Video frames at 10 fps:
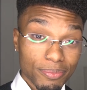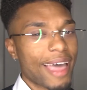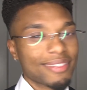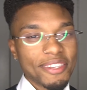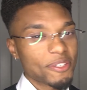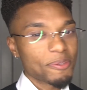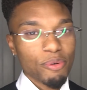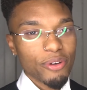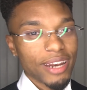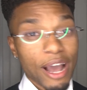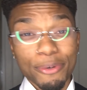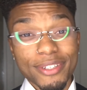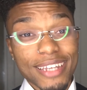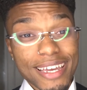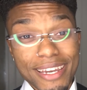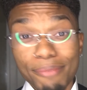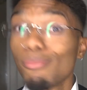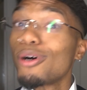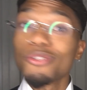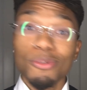At this point, I was
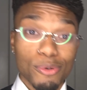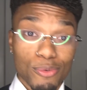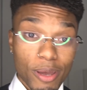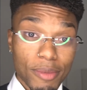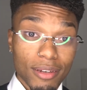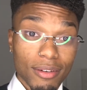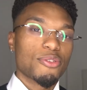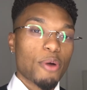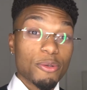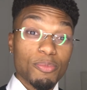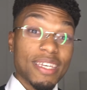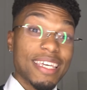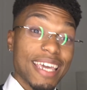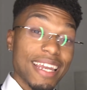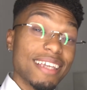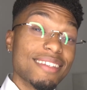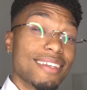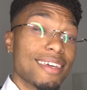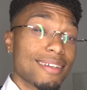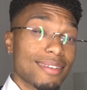dating multiple women. So I was beginning
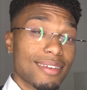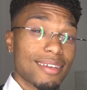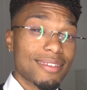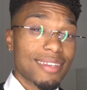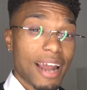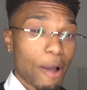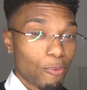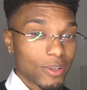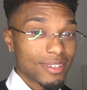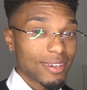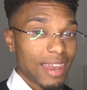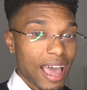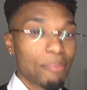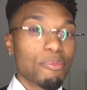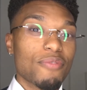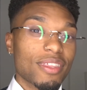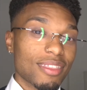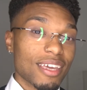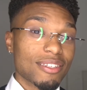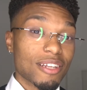to get a sense that I was not moving
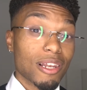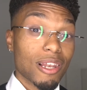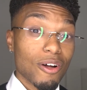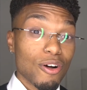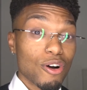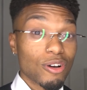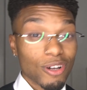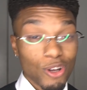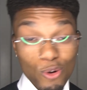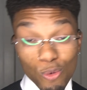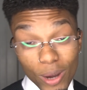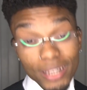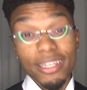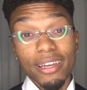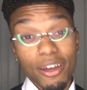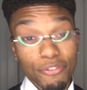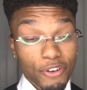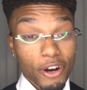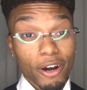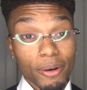things along quickly enough
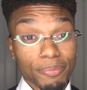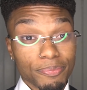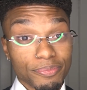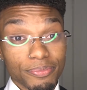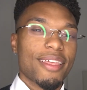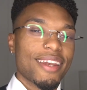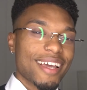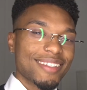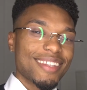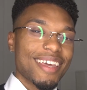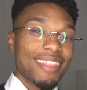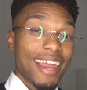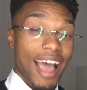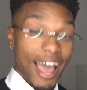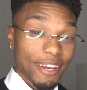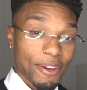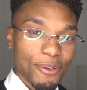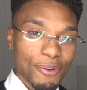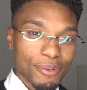for her. The next thing that I knew,